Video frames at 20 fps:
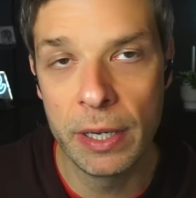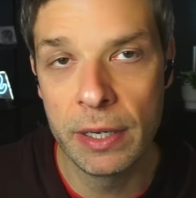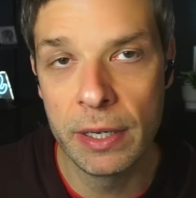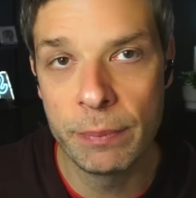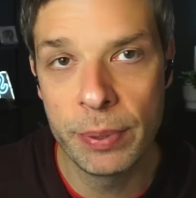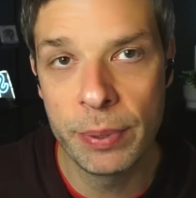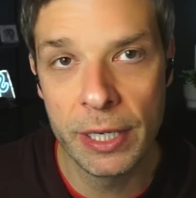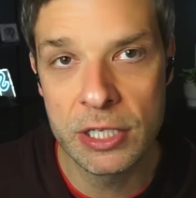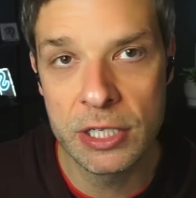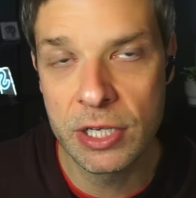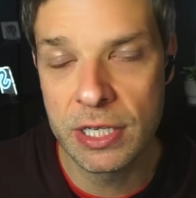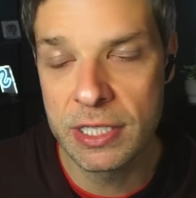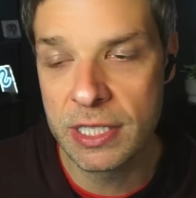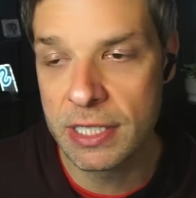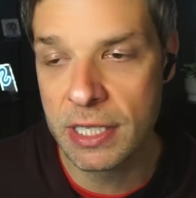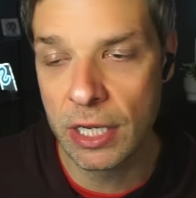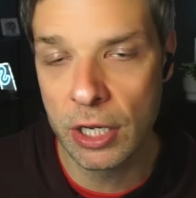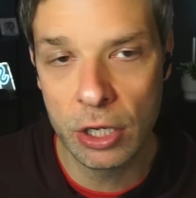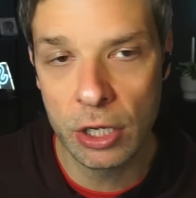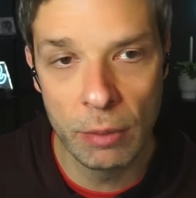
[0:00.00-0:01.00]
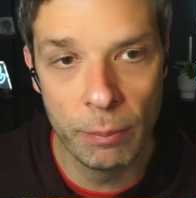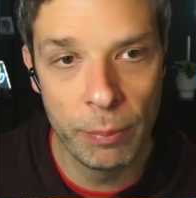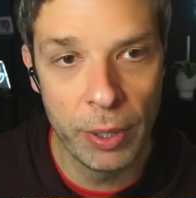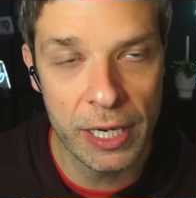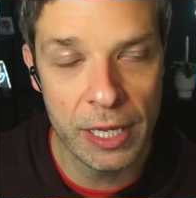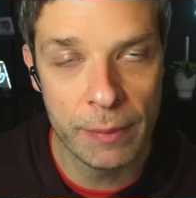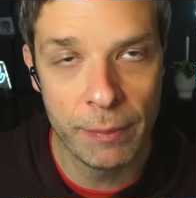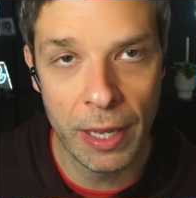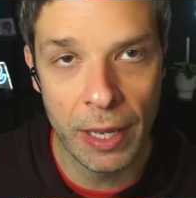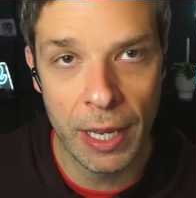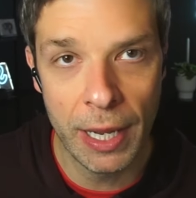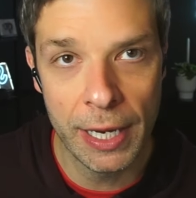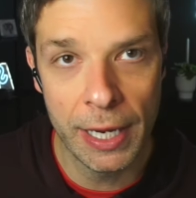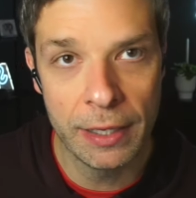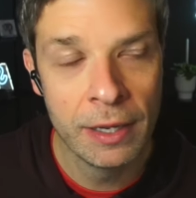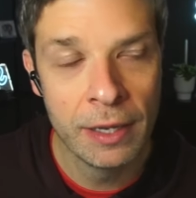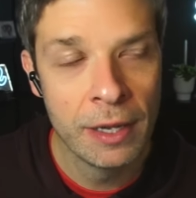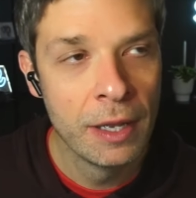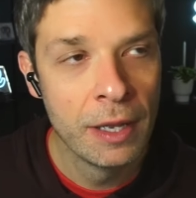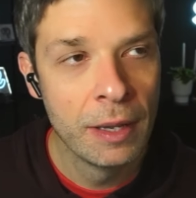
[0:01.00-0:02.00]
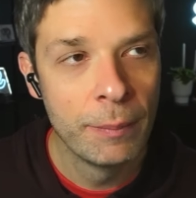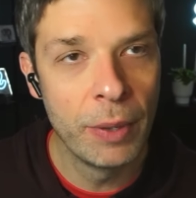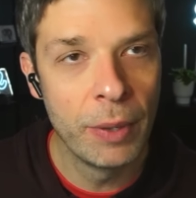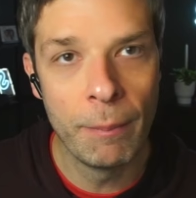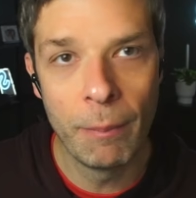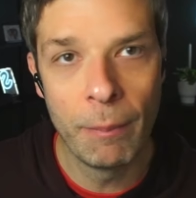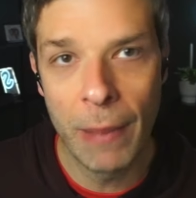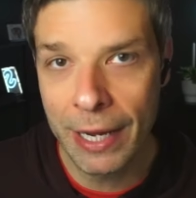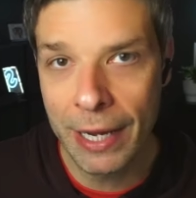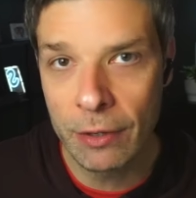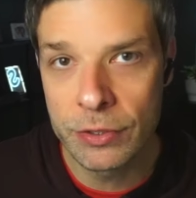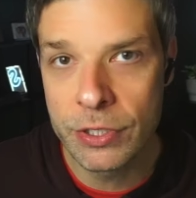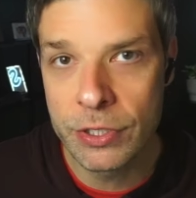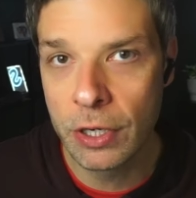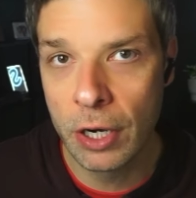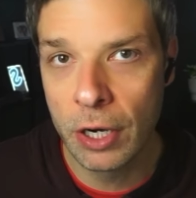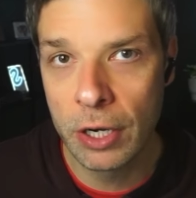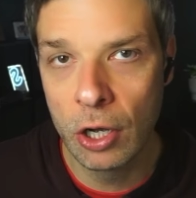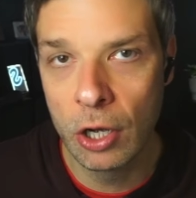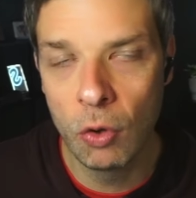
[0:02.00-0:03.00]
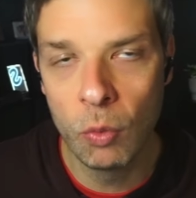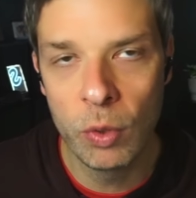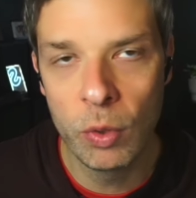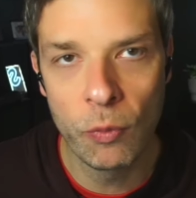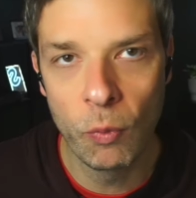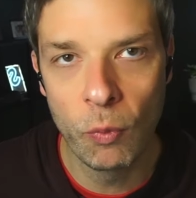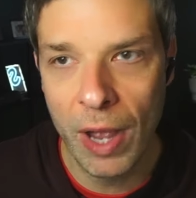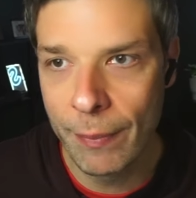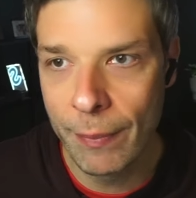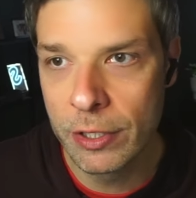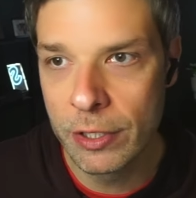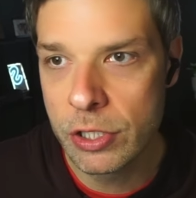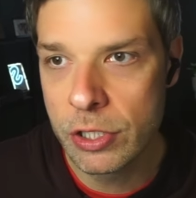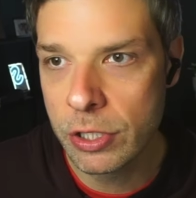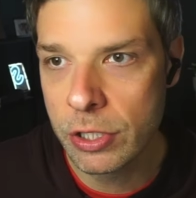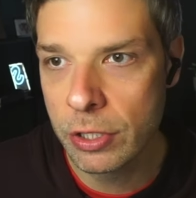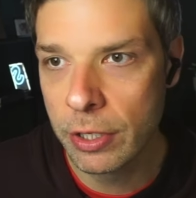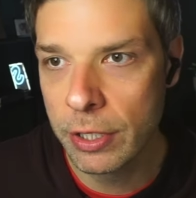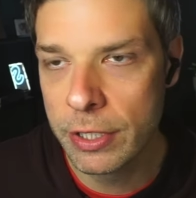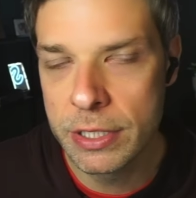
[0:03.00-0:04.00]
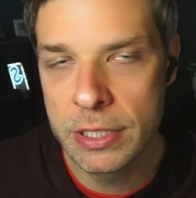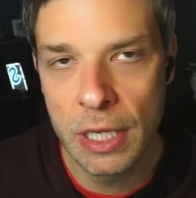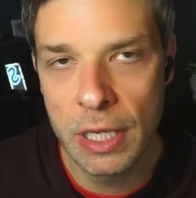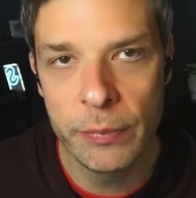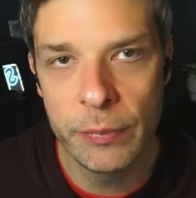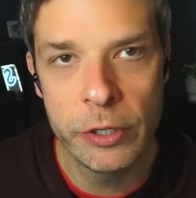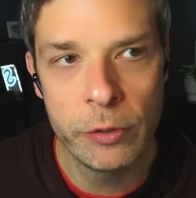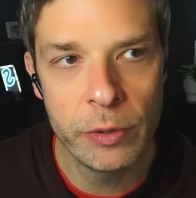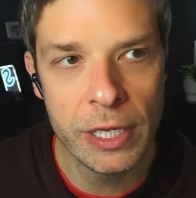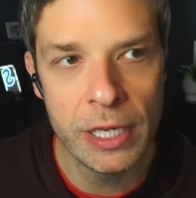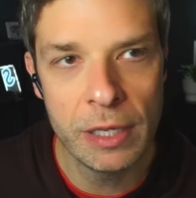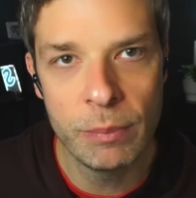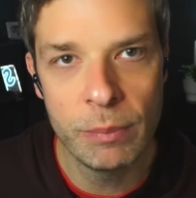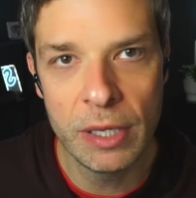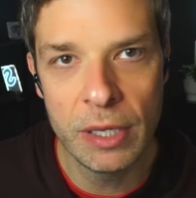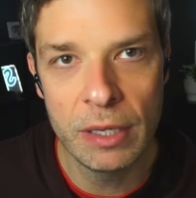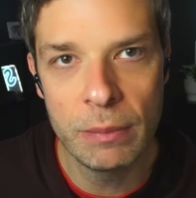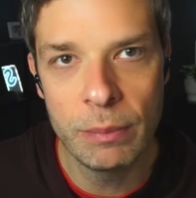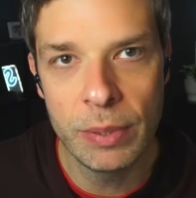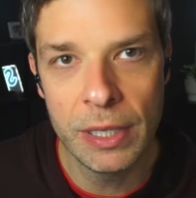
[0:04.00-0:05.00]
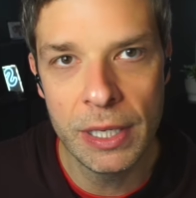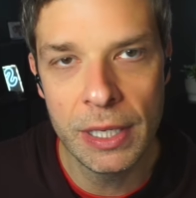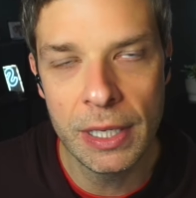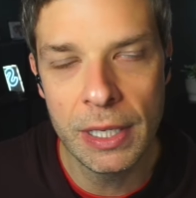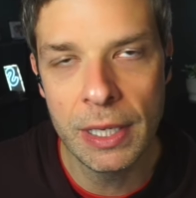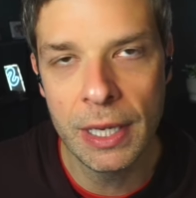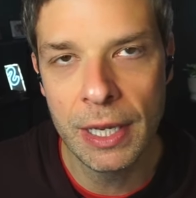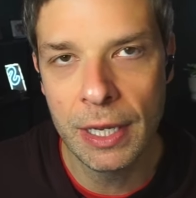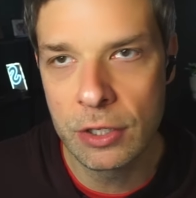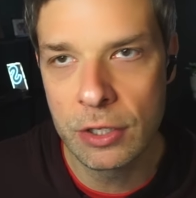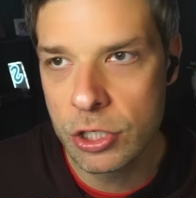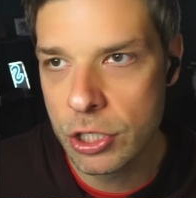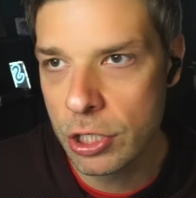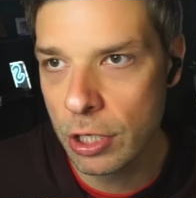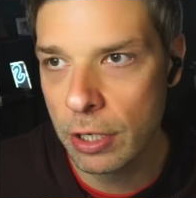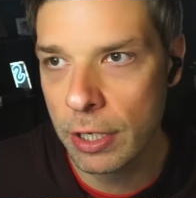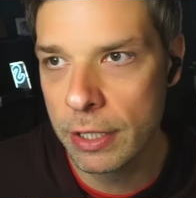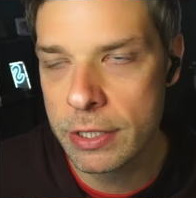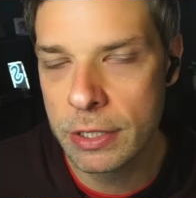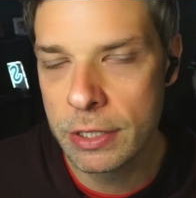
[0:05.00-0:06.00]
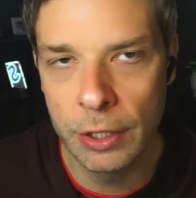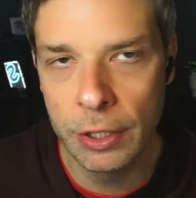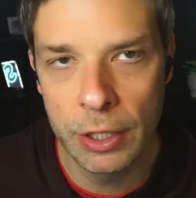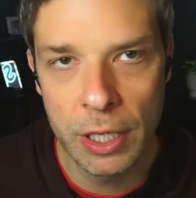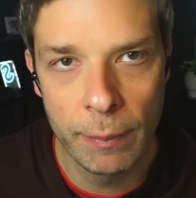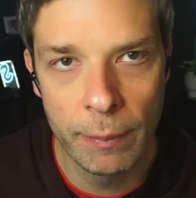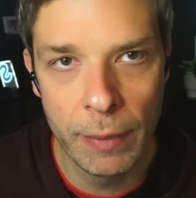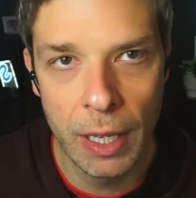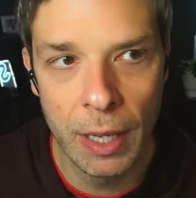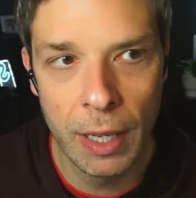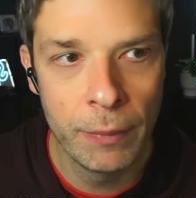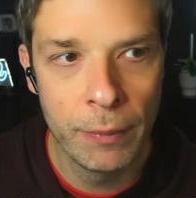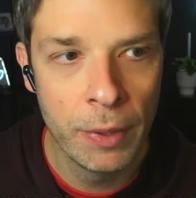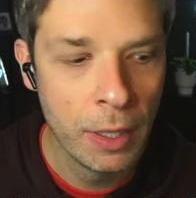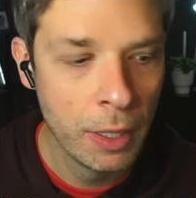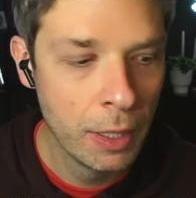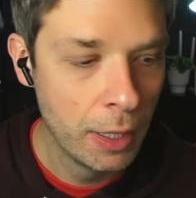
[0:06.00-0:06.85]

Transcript: pitch because he's a good buddy of mine. But Michael Sarno with Web Insurance, W-E-B-B Insurance, look him up.